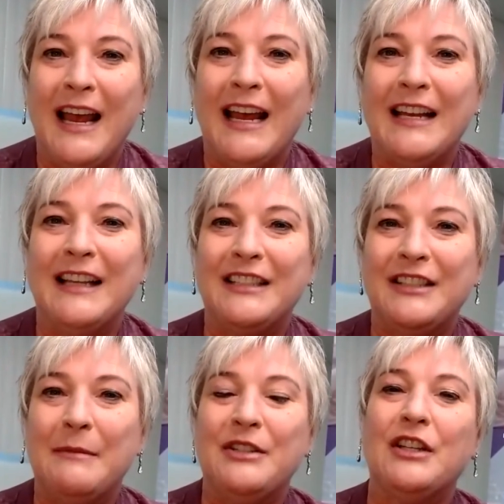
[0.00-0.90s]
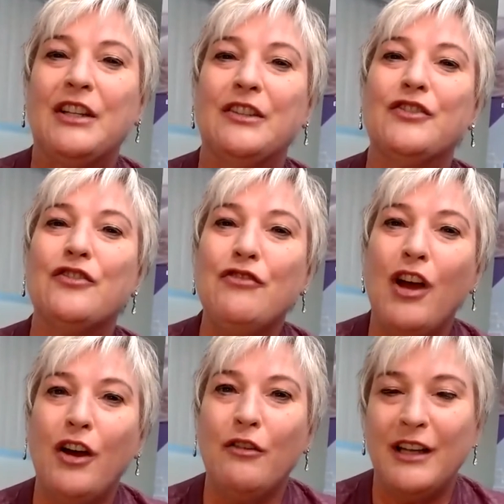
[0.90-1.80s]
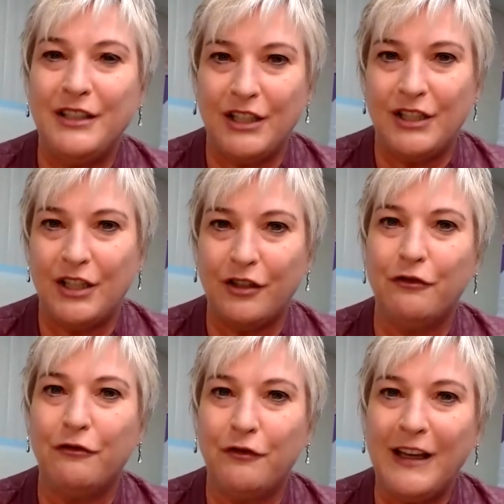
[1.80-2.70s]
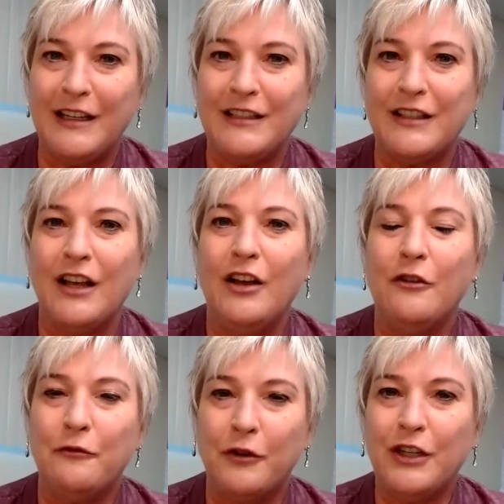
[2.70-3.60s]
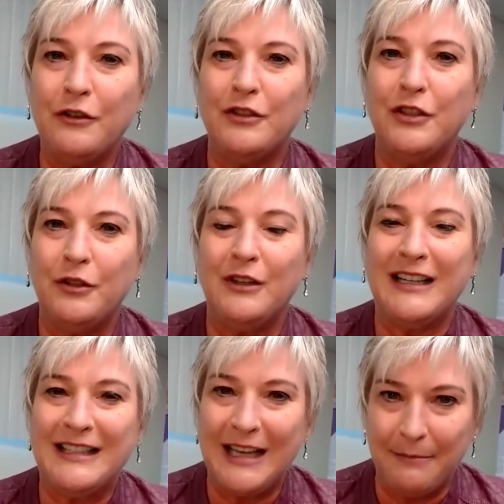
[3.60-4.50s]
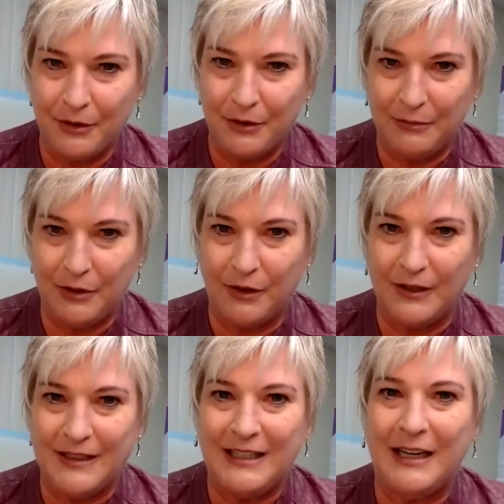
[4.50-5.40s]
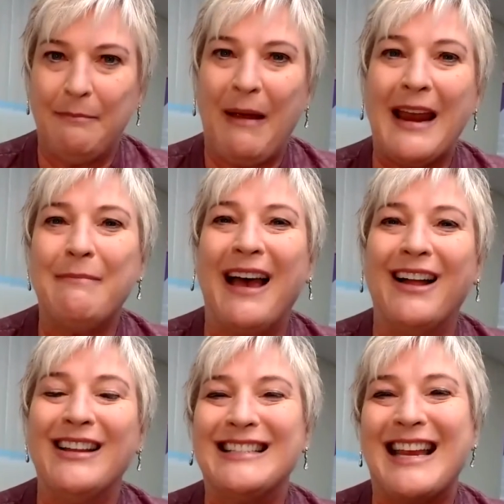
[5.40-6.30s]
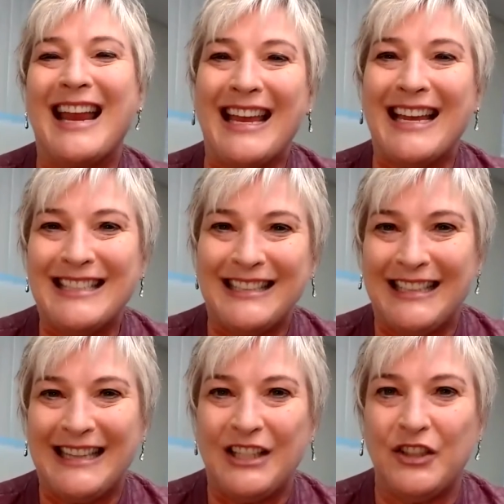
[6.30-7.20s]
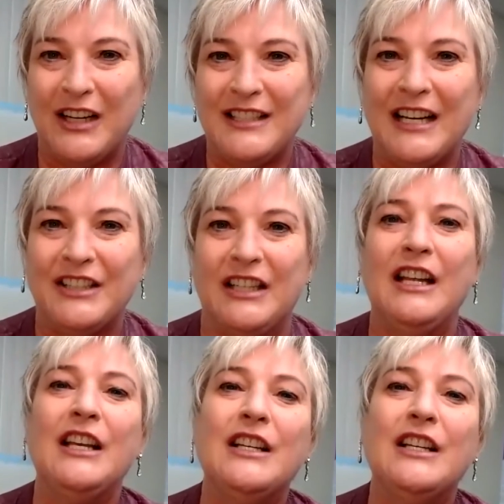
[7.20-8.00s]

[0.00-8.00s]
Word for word: and like she mentioned, there's no additional fees for you to accept cryptocurrency, PayPal is handling that transaction.